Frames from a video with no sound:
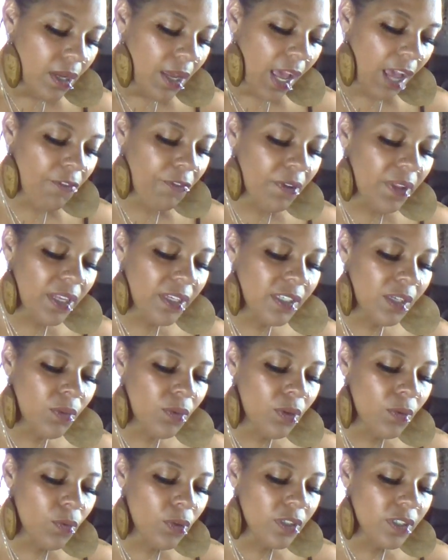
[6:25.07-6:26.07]
I feel like
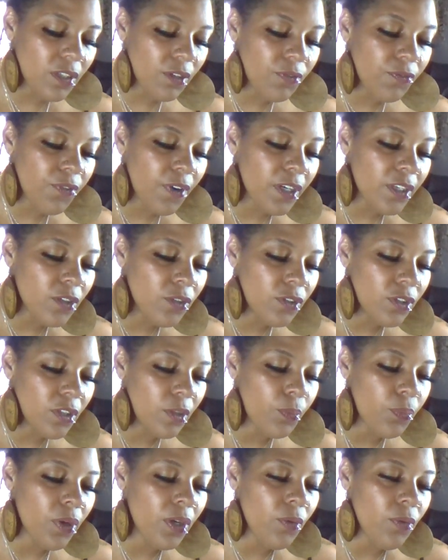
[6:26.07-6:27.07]
someone wants to fuck you to
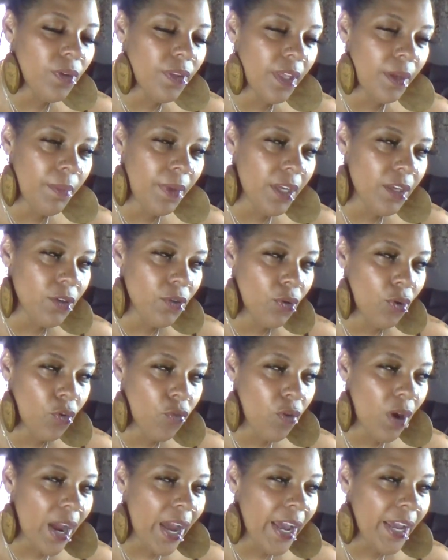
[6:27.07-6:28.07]
the point where they make you
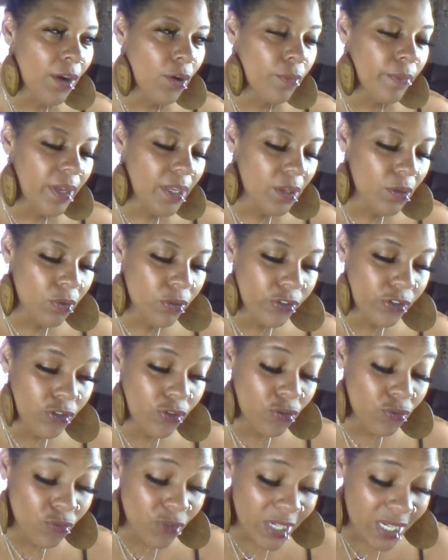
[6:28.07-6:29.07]
cry or make you
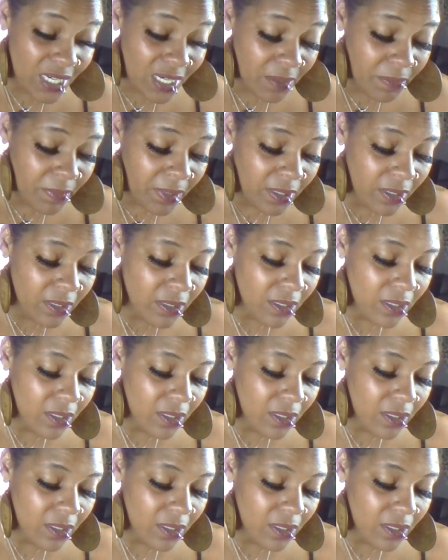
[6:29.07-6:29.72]
scream.